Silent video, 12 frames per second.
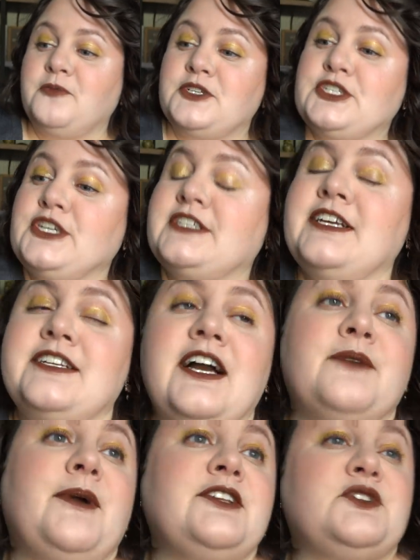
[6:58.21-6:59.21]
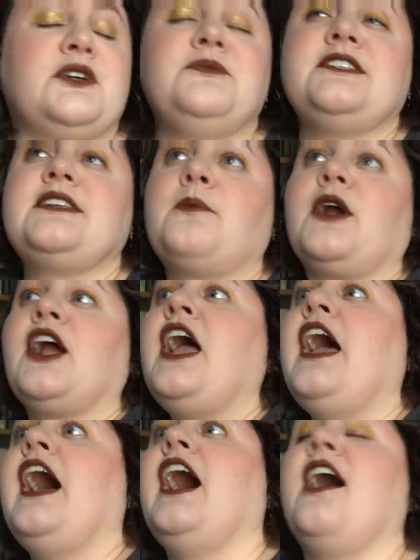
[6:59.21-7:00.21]
which took TikTok by storm this summer,
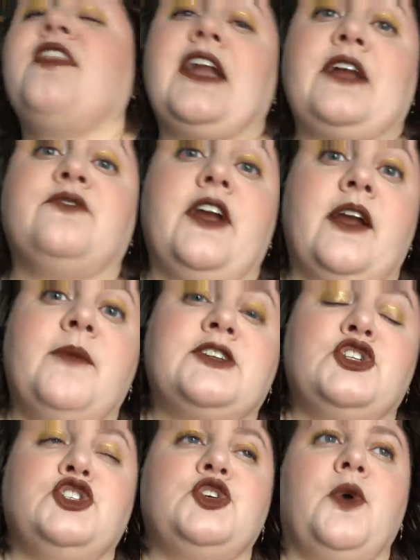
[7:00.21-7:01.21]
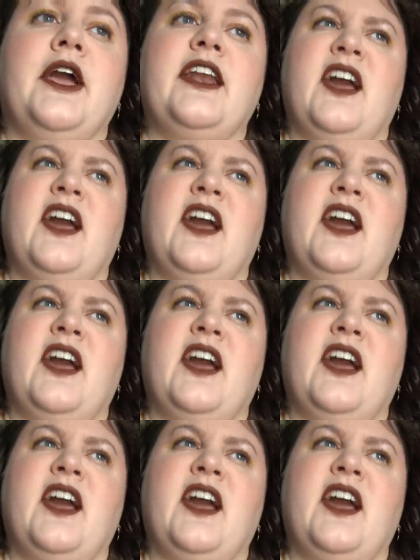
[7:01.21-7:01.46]
that I very much enjoyed.